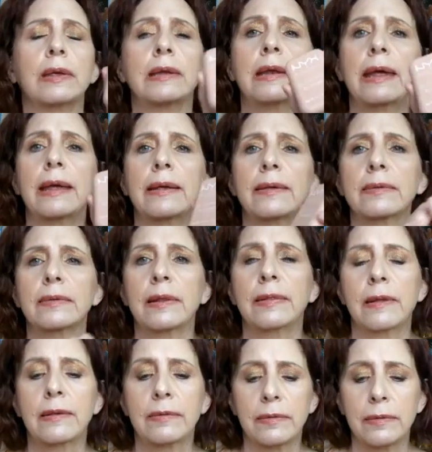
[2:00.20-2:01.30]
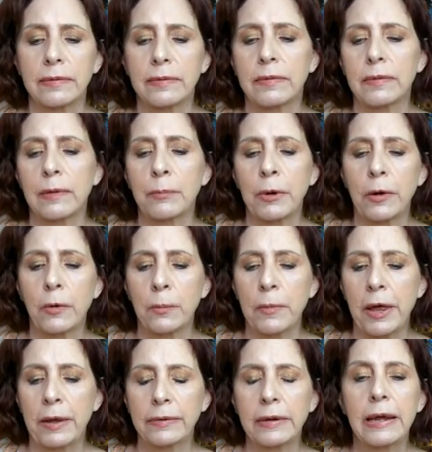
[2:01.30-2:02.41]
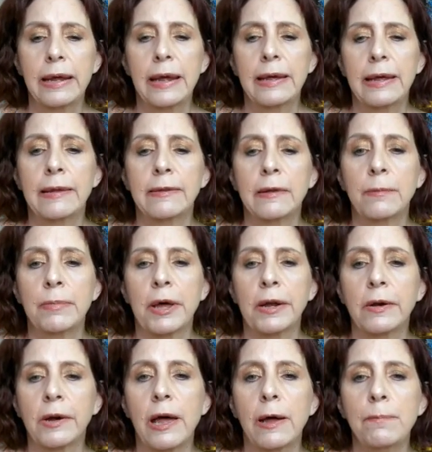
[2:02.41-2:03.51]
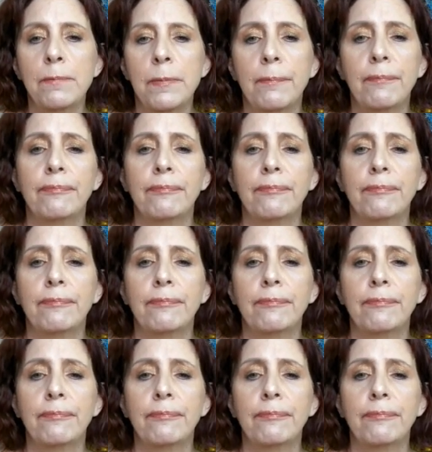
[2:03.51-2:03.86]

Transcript: the NYX, and this is the Buttermelt and the Butta Cup.